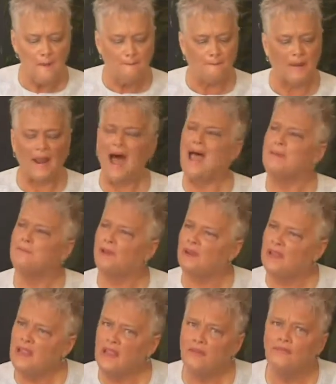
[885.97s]
But I
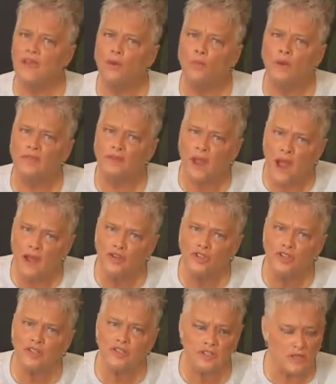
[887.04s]
believe that with
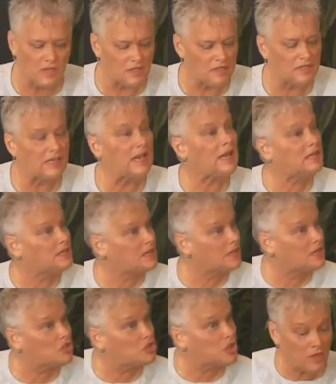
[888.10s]
consciousness, it
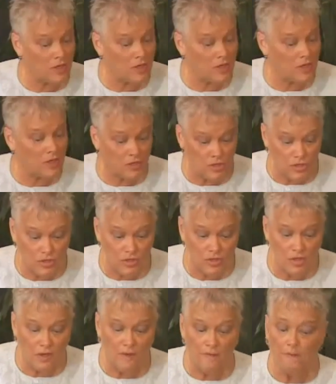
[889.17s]
can change.
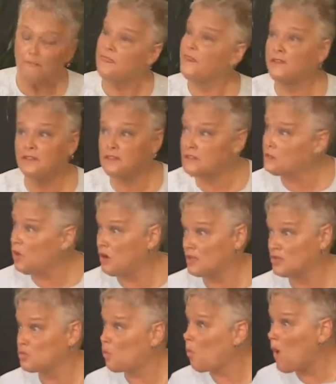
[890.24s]
This
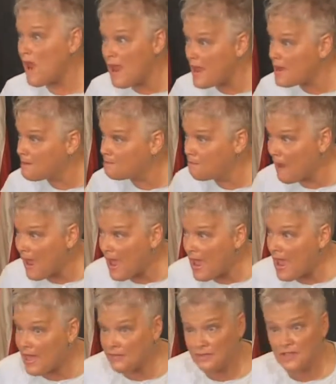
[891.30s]
looks way
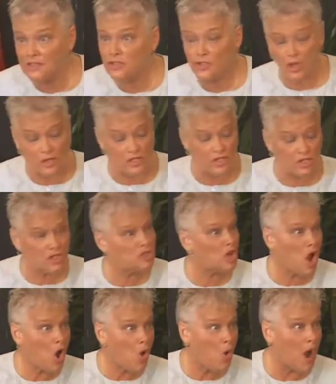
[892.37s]
bad. This looks so
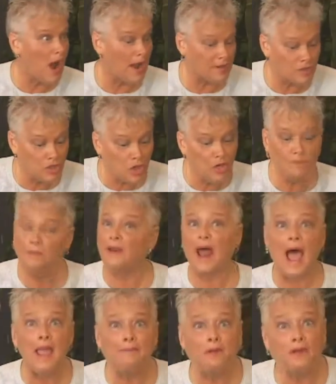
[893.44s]
ungood, but
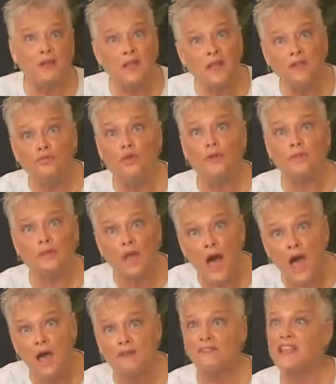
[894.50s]
I believe with
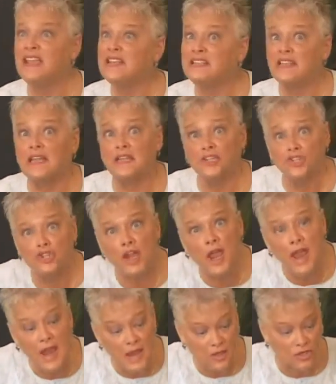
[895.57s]
love, it can
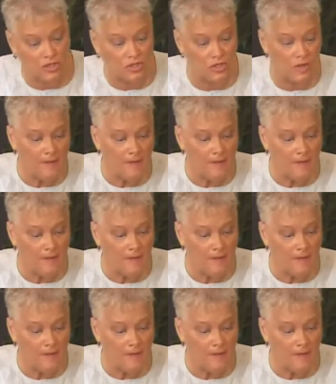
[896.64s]
change.